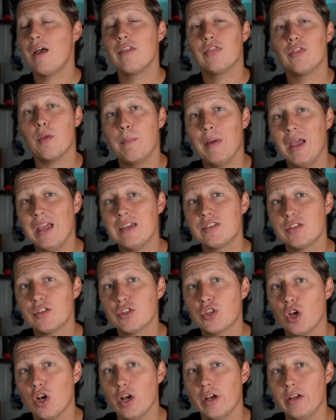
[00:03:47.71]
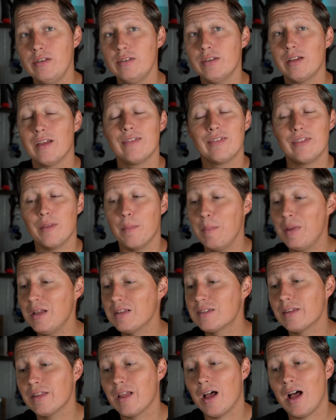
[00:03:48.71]
The bass is good. The
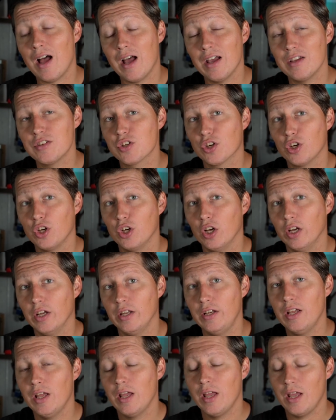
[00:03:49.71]
mids and the highs are good.